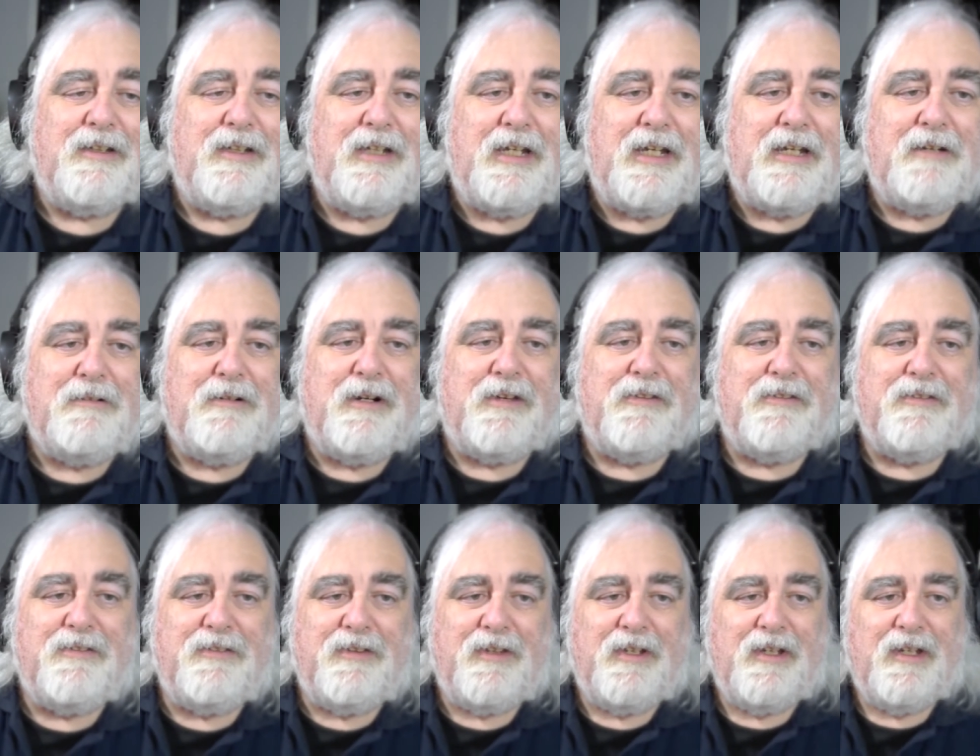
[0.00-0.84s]

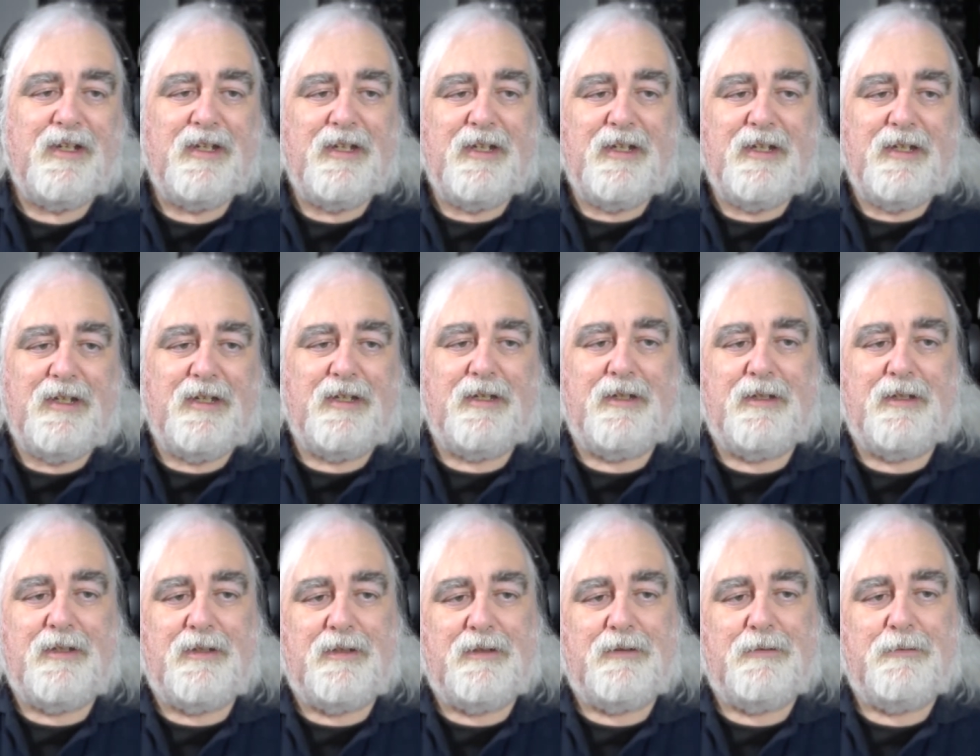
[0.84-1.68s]
Earith,
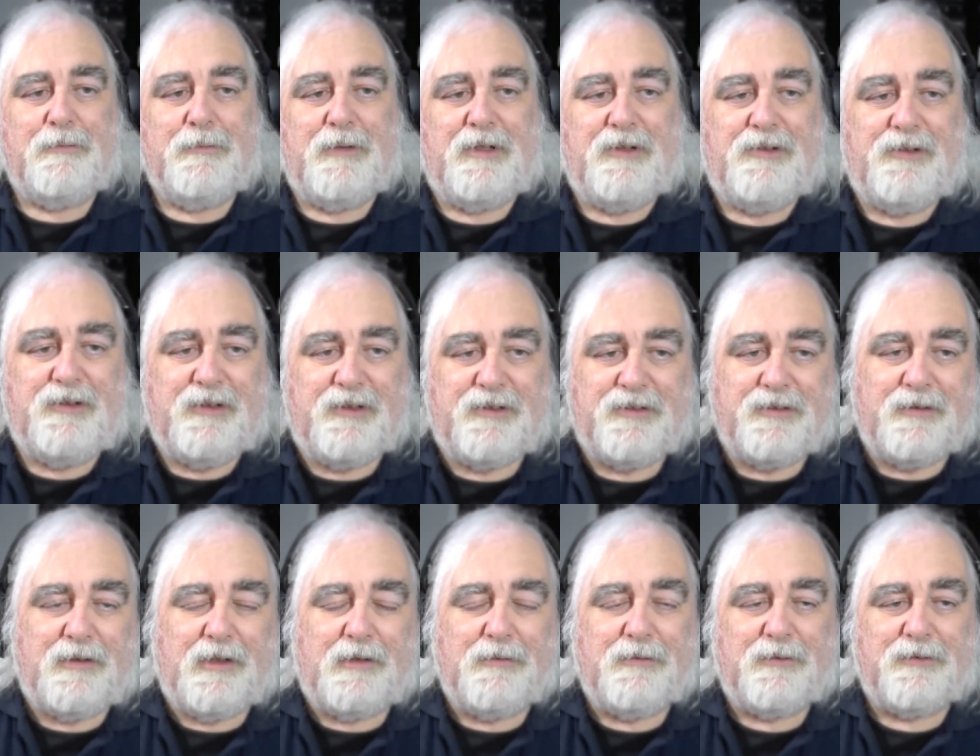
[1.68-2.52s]
uh, which
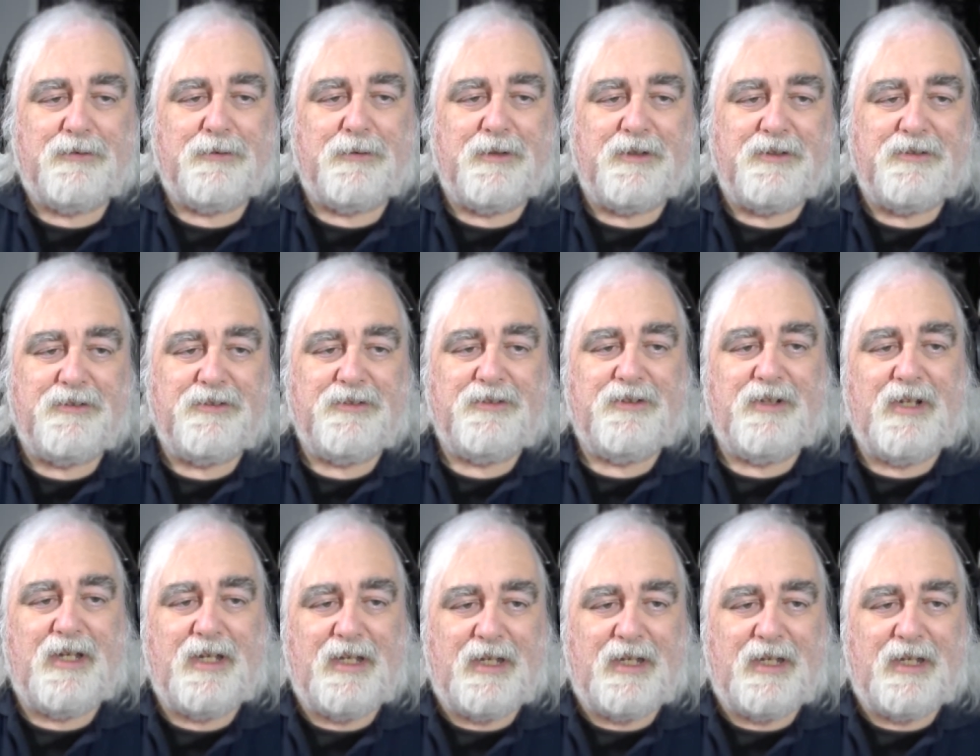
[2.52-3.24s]
is local to us.